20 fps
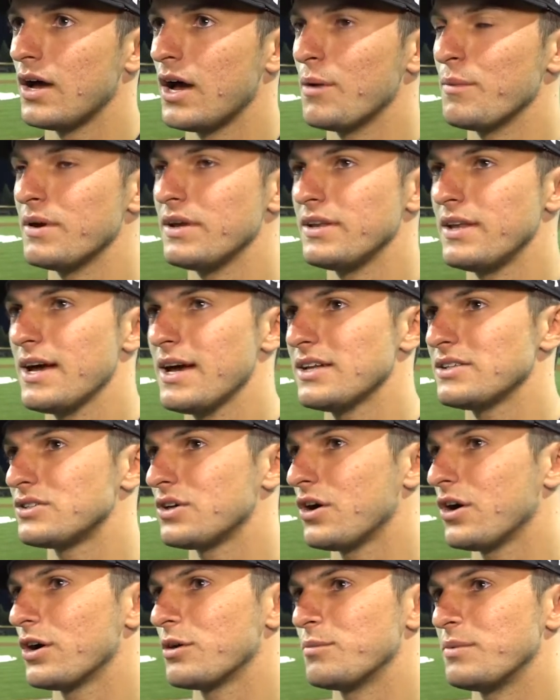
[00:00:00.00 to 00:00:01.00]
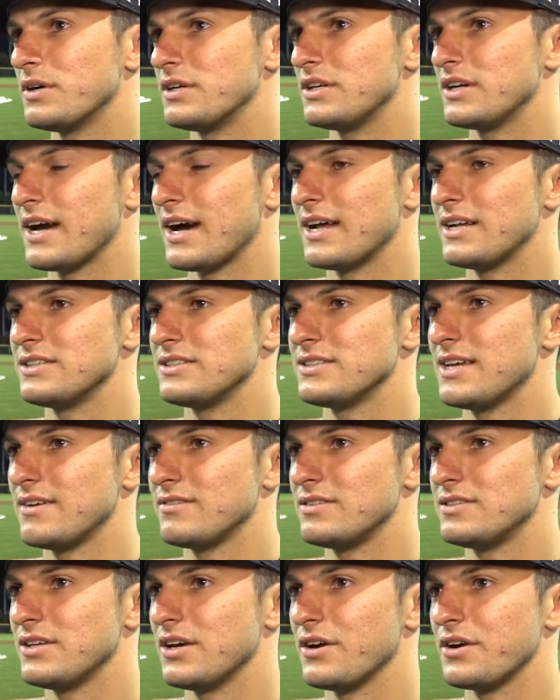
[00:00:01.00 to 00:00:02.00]
I mean, yeah, it's hard, but you kind of just have
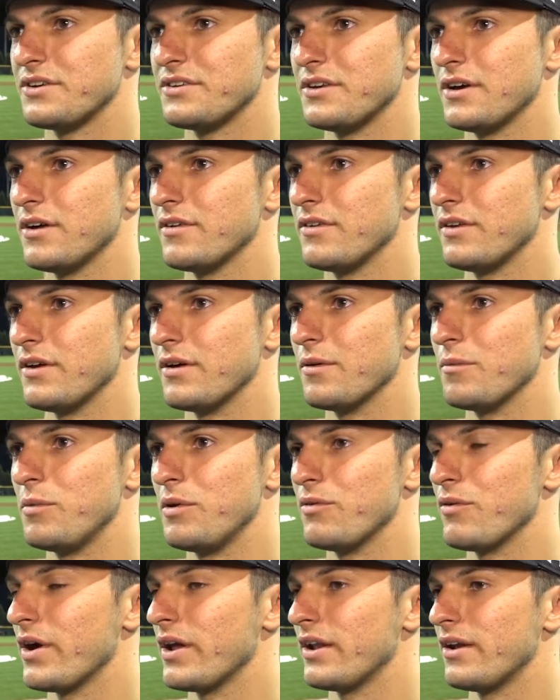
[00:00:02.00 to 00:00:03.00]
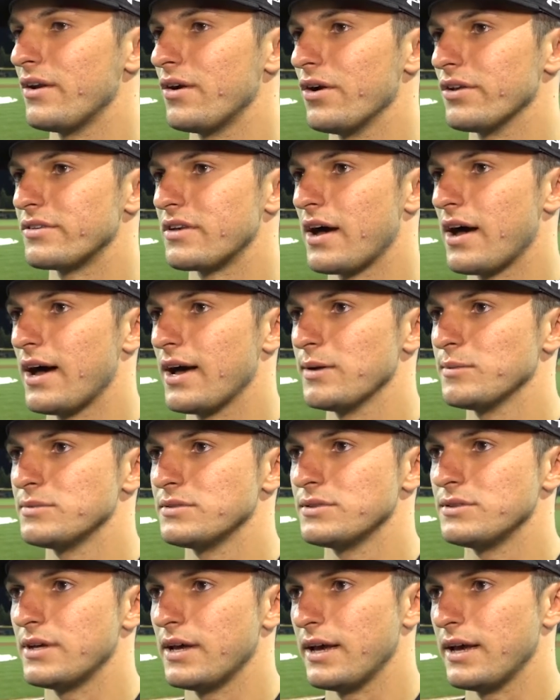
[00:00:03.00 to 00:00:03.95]
to tell yourself, you know, be ready at all times.